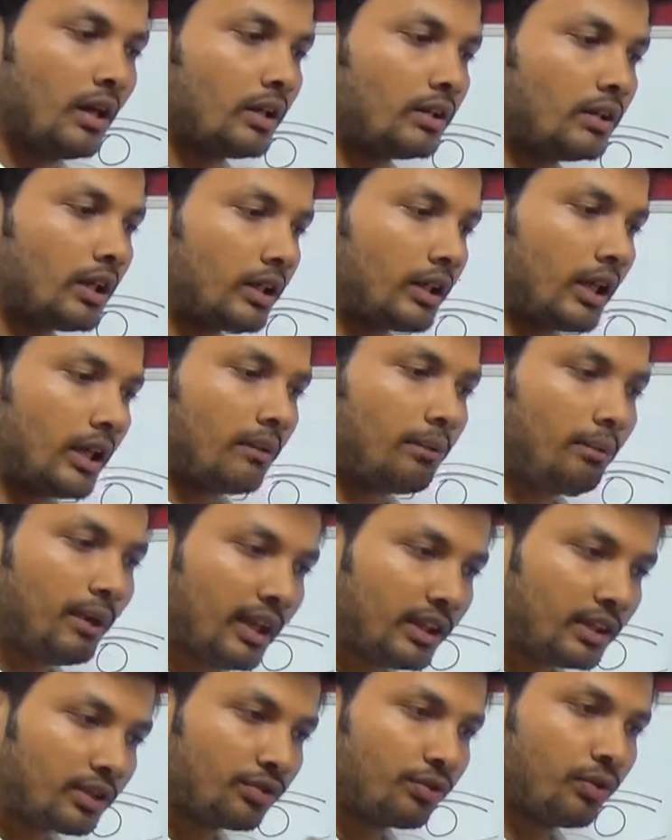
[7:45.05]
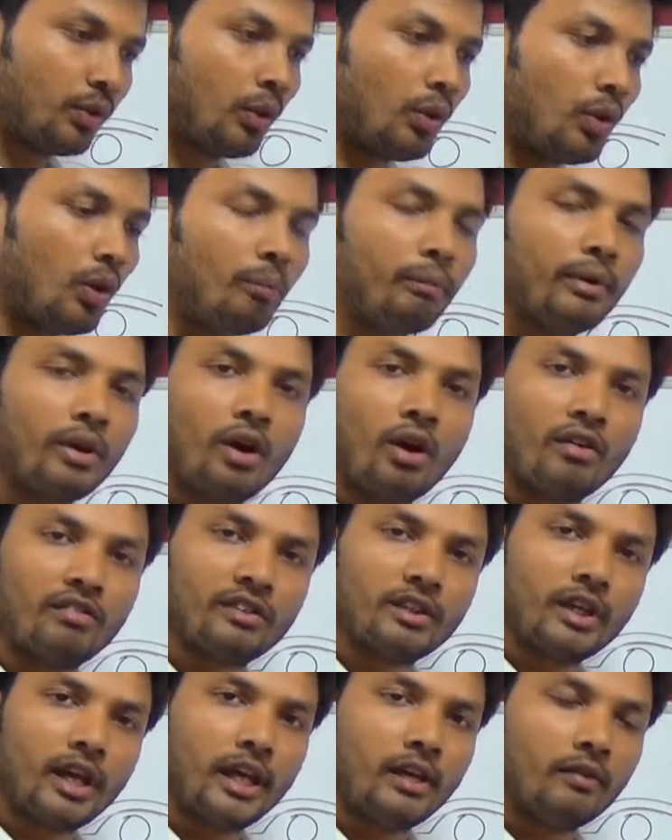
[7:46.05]
the turbulence flow
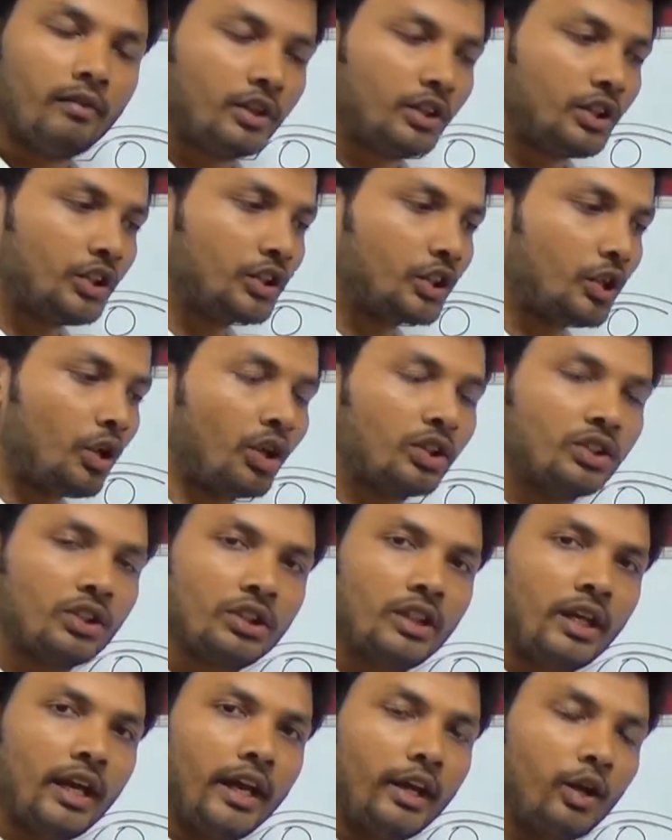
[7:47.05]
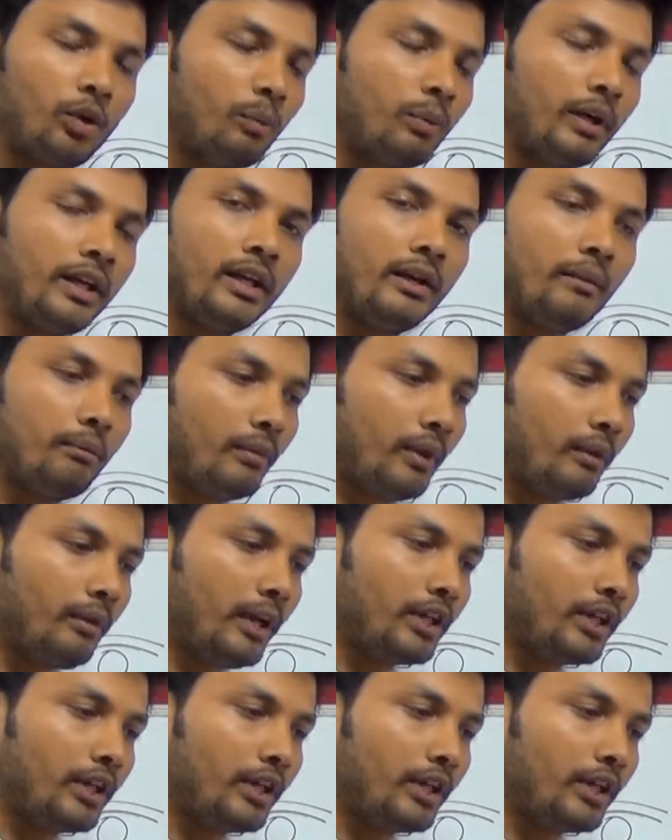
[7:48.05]
of the air which is causing the aeroplane